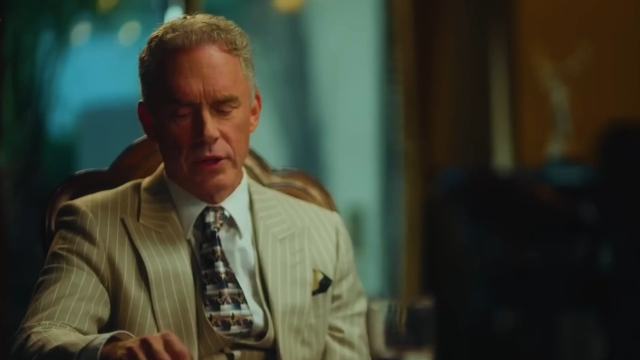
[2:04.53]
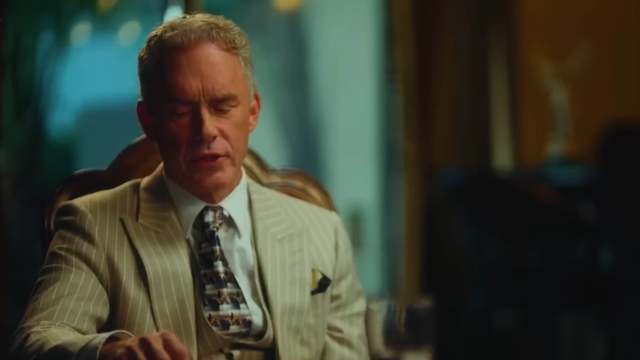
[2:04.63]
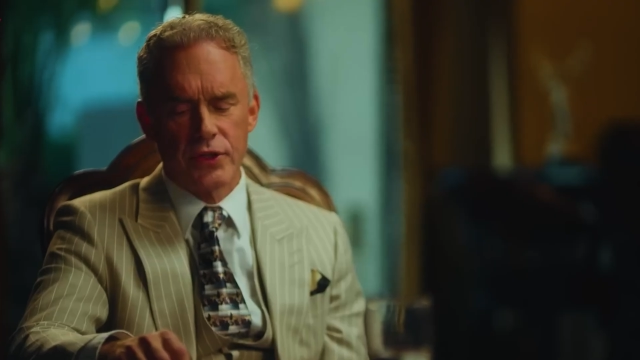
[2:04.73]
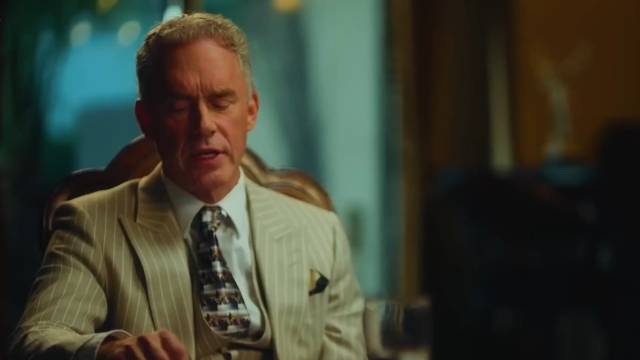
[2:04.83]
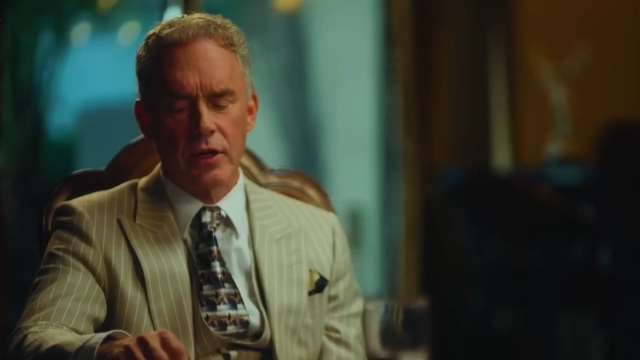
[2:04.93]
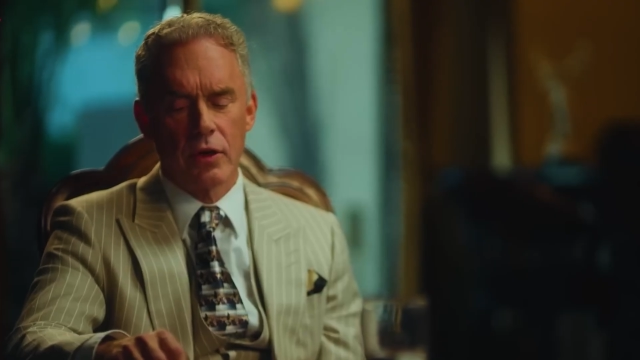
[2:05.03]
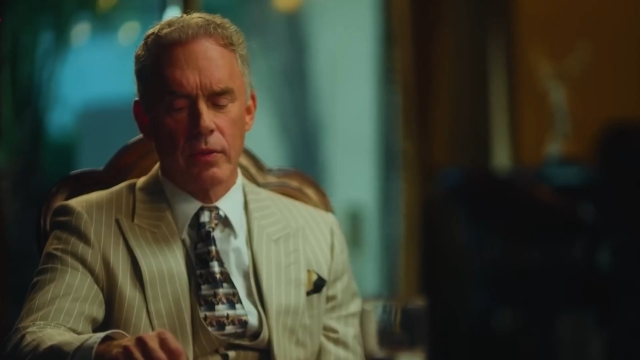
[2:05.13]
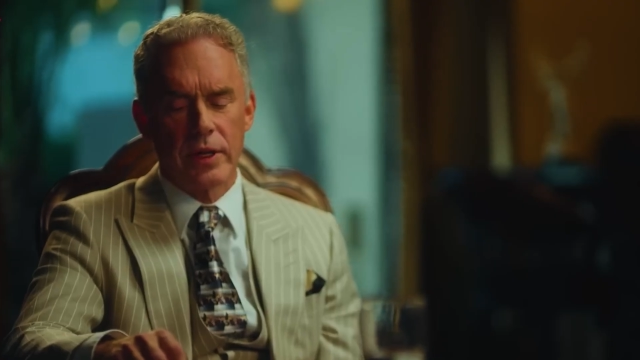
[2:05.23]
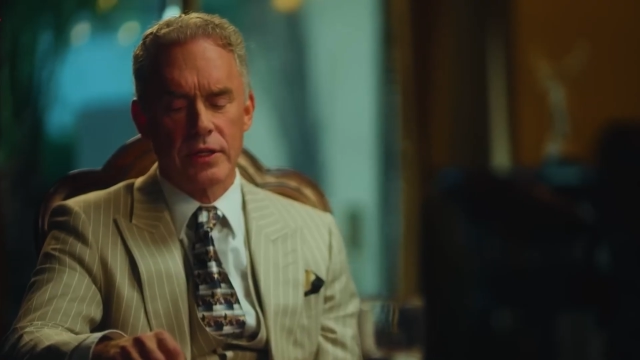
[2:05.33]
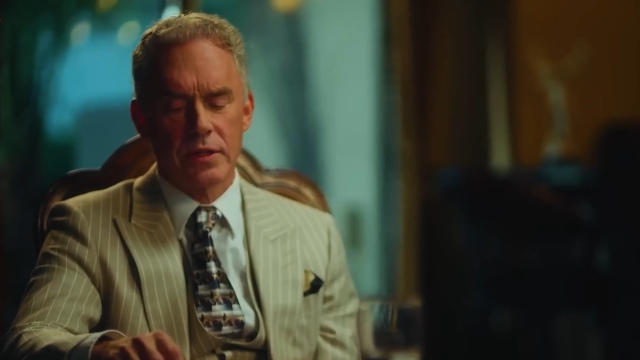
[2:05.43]
Did you see Greg
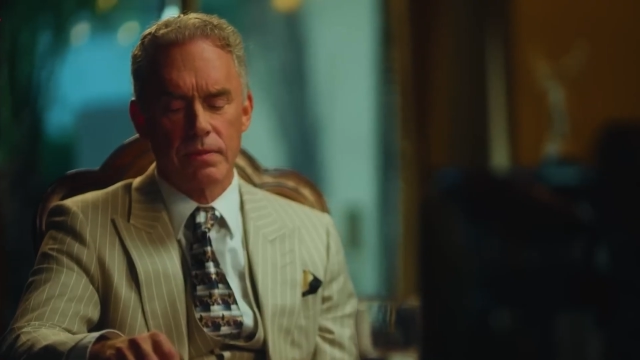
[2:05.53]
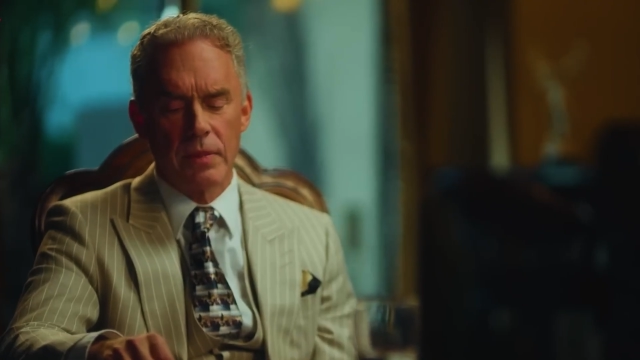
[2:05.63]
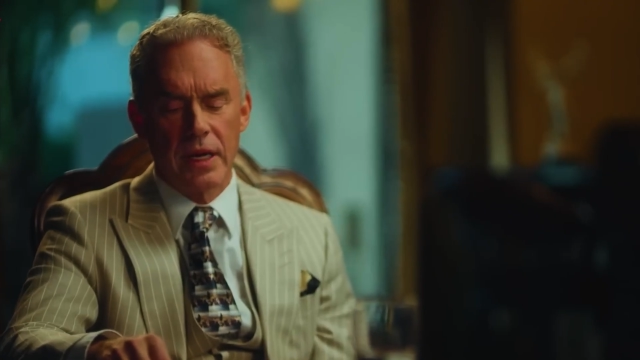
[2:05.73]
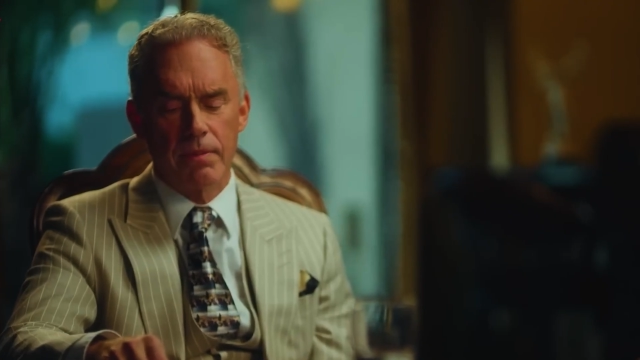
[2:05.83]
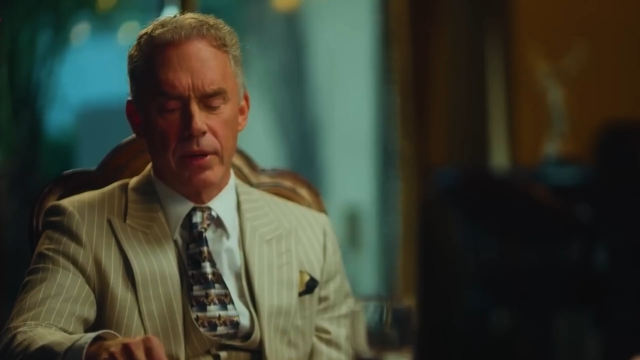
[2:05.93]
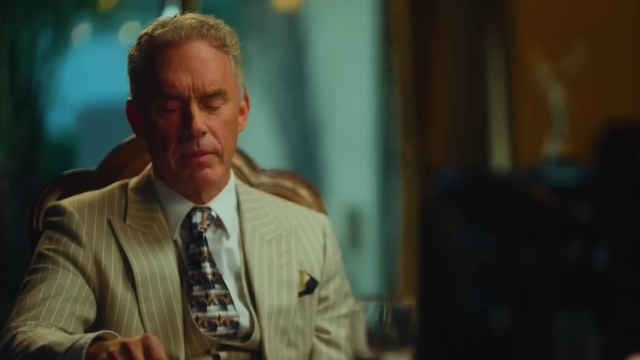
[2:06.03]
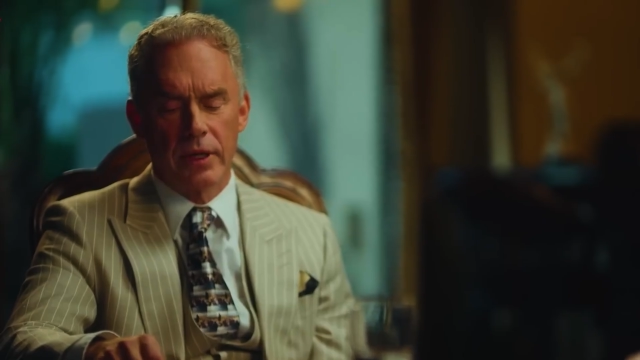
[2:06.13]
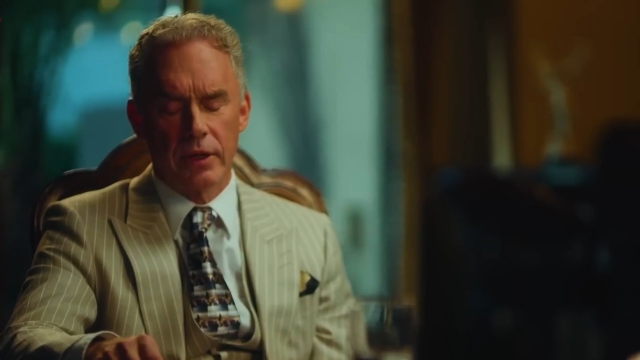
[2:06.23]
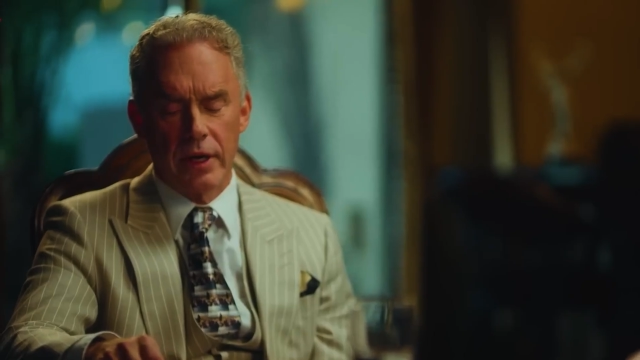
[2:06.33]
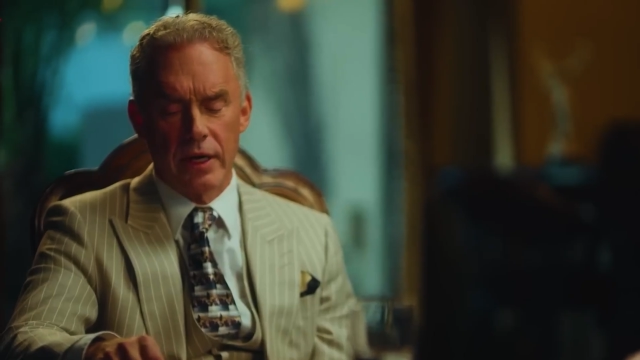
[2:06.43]
Hurwitz made
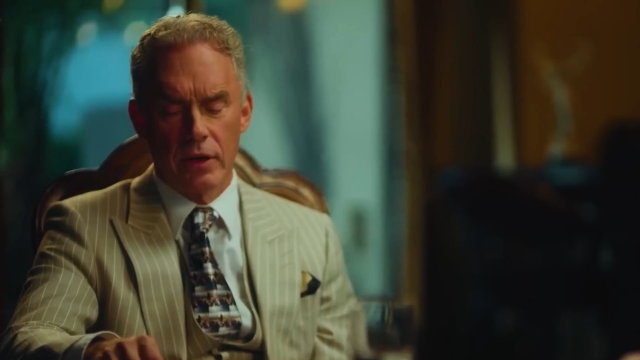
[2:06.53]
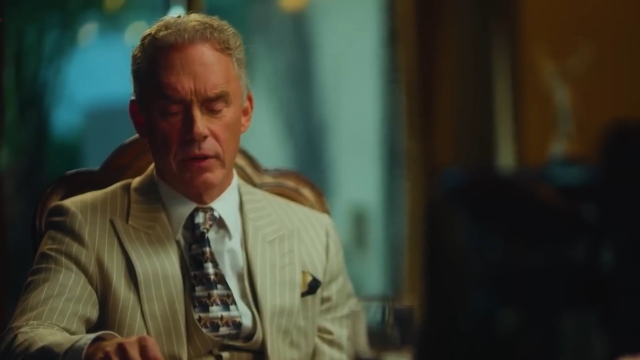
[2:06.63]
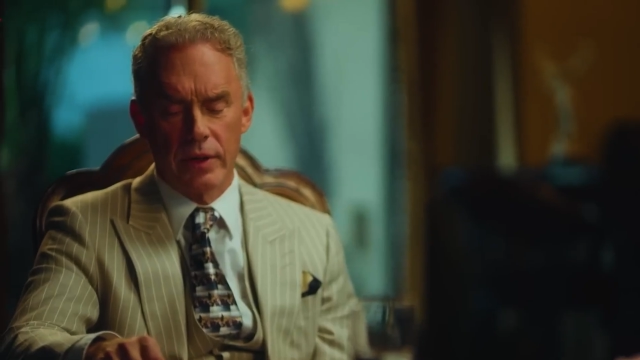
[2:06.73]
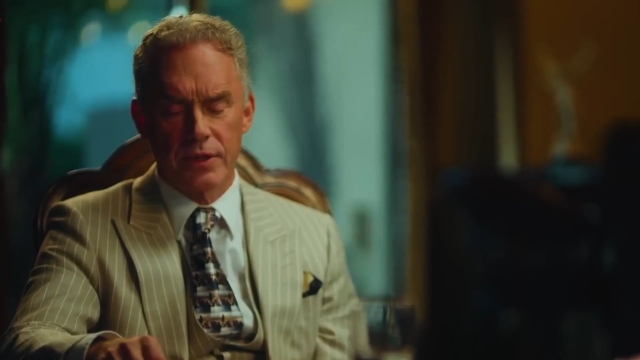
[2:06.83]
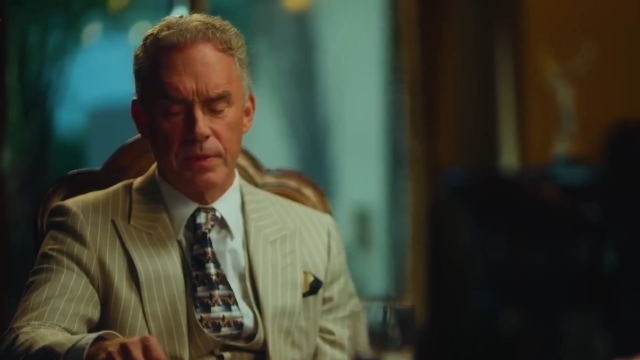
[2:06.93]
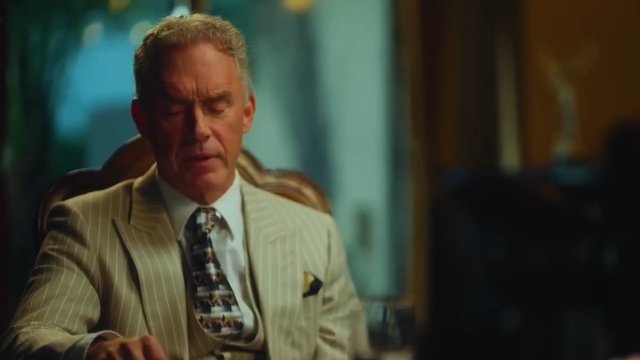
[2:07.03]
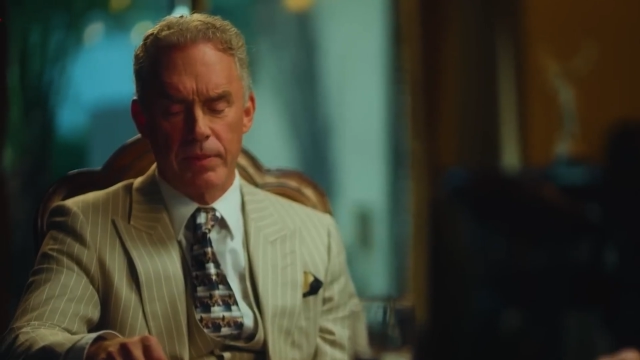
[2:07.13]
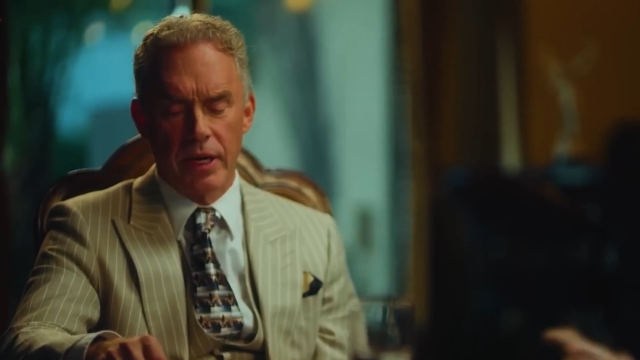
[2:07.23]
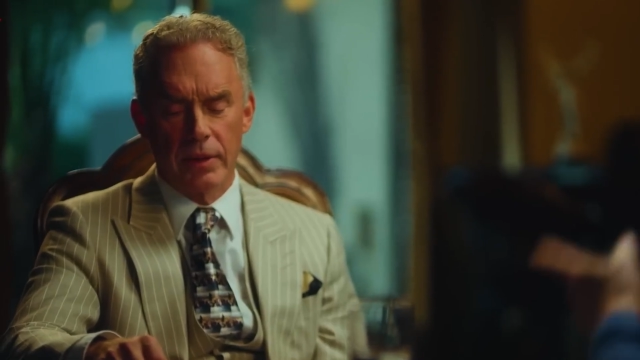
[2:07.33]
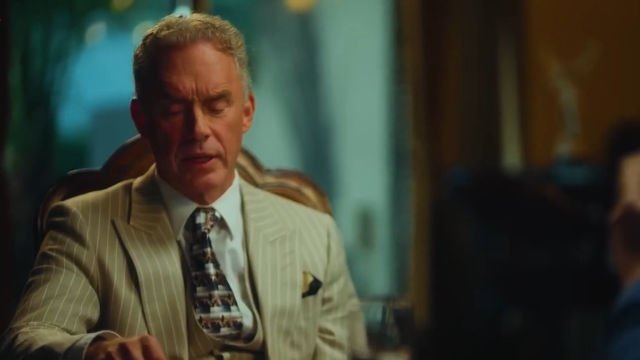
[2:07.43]

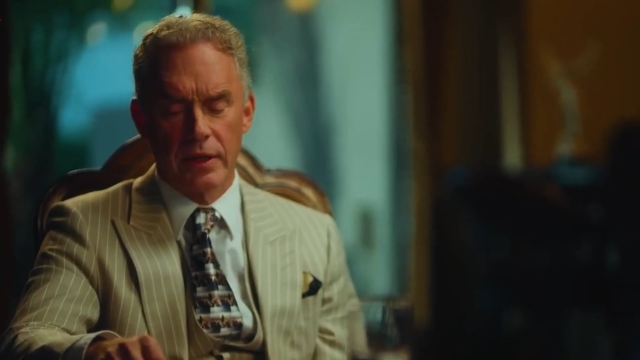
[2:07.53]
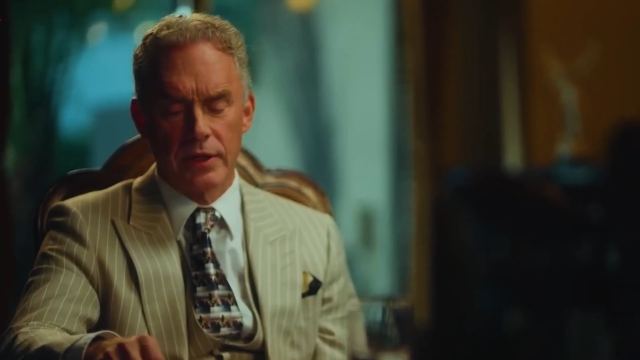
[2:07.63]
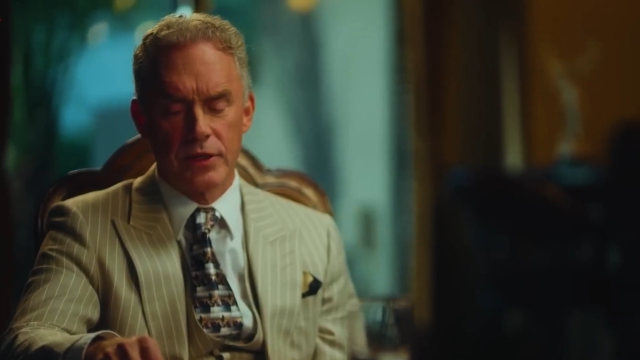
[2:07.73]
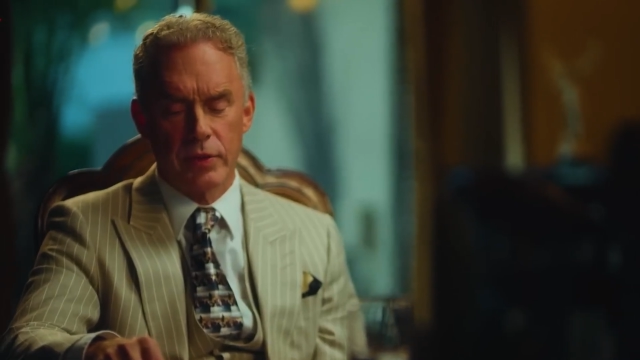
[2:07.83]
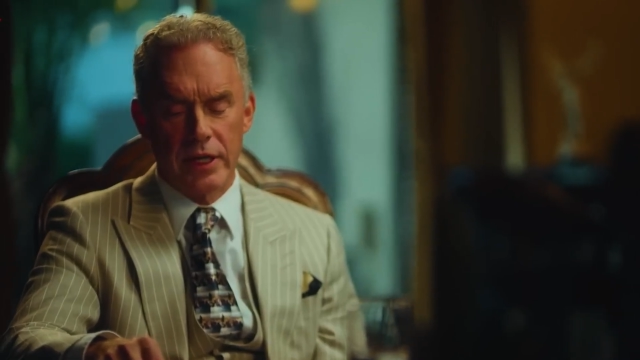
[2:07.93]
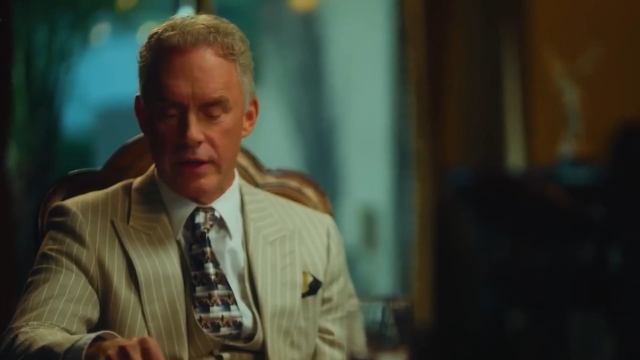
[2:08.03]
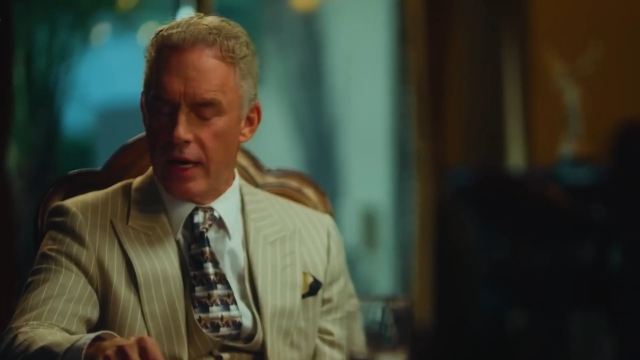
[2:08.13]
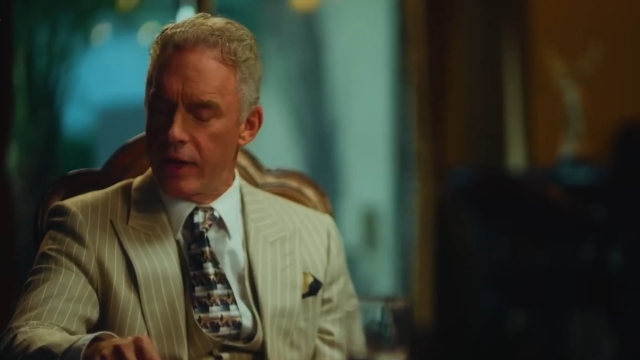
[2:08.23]
public this week?